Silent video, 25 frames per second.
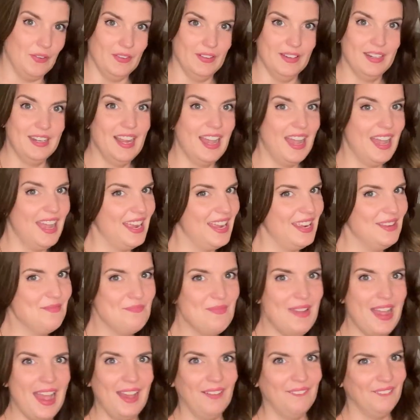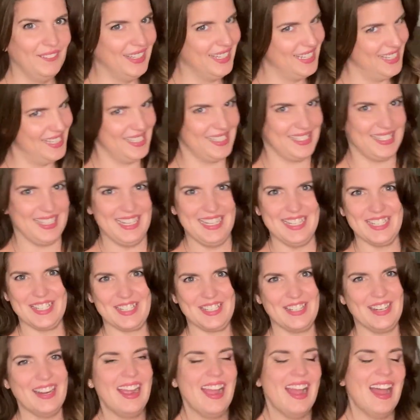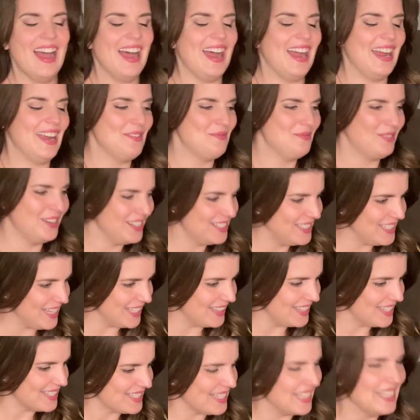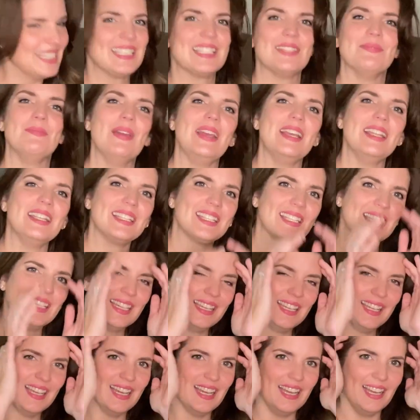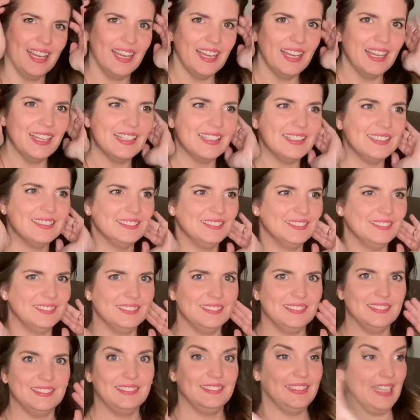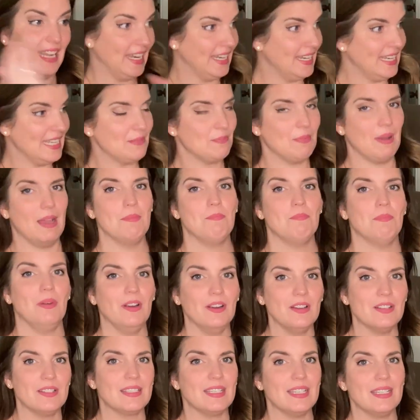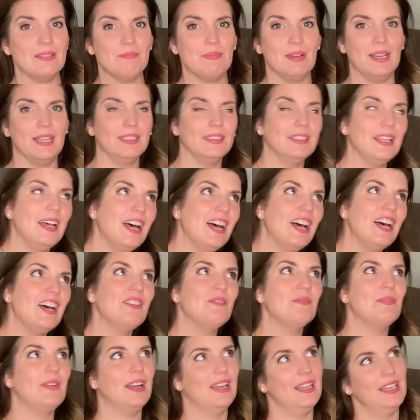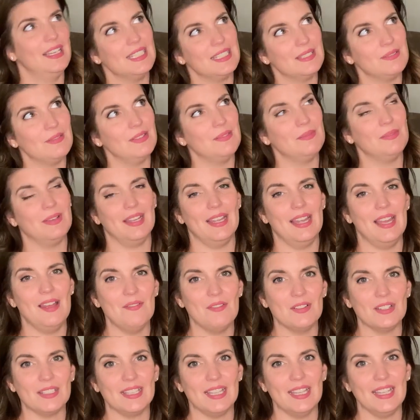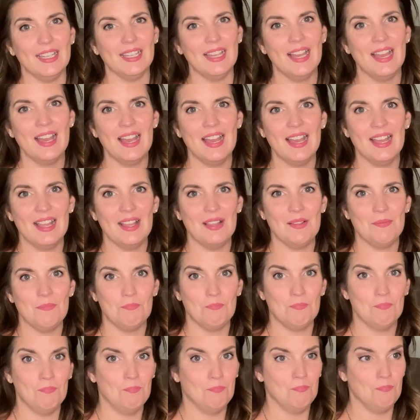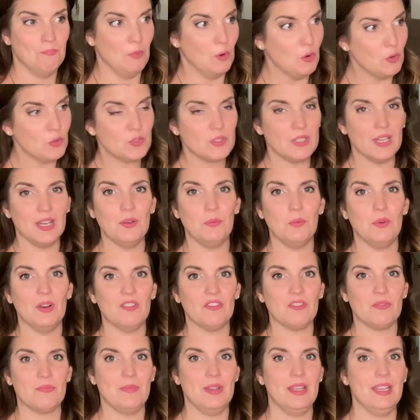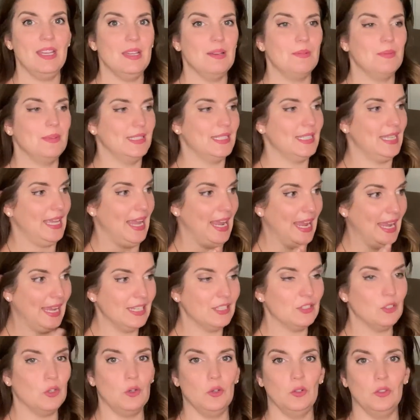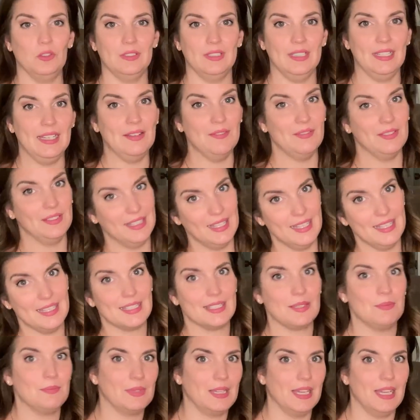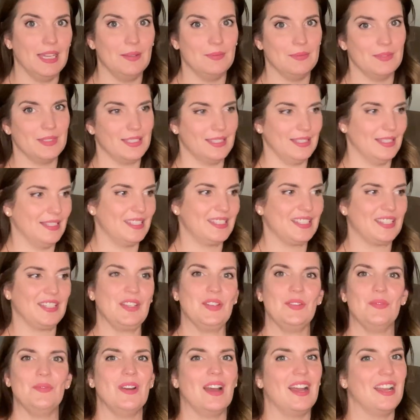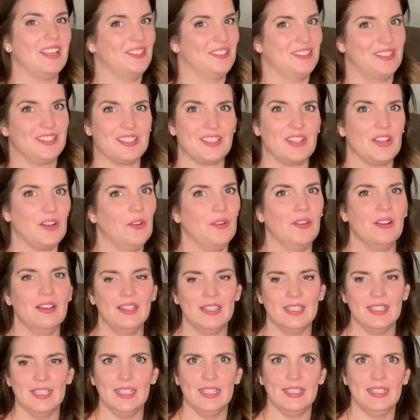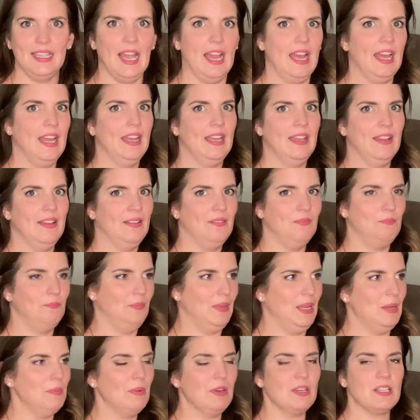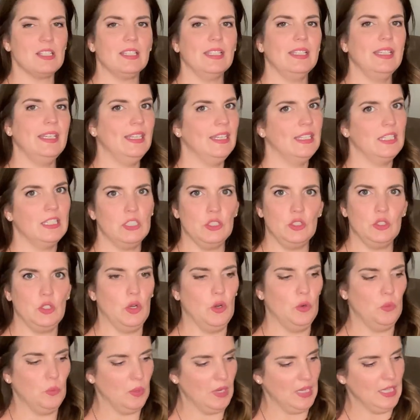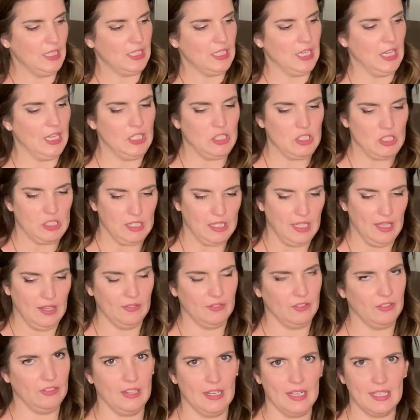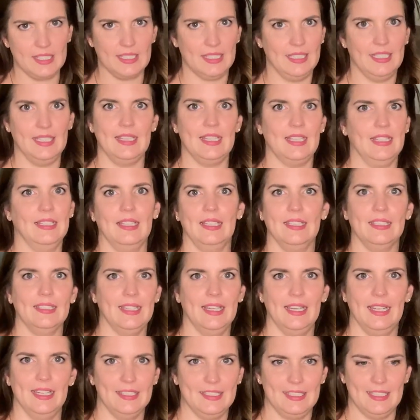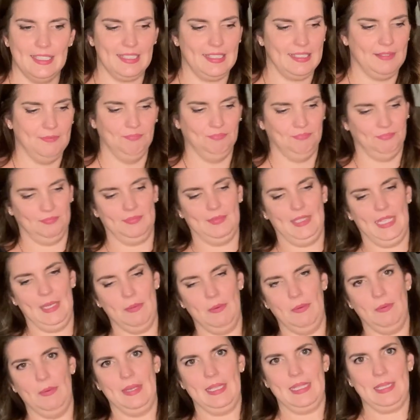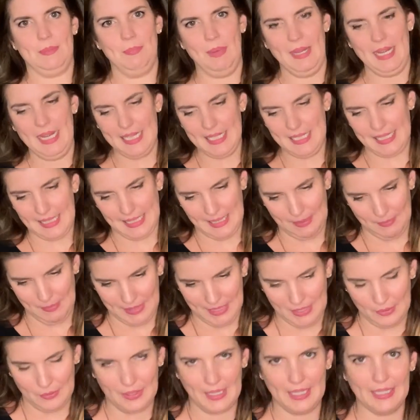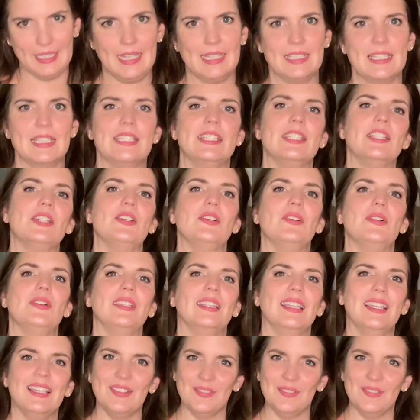having a seizure. I appreciate the sentiment. Uh, Danny's my person, my love, my husband, my everything. Most I want from him is a handhold. Even then, sometimes it's too much. So yeah, me personally, don't want touch, love, caress, anything like that. Just give me my space, let me do what I need to do, and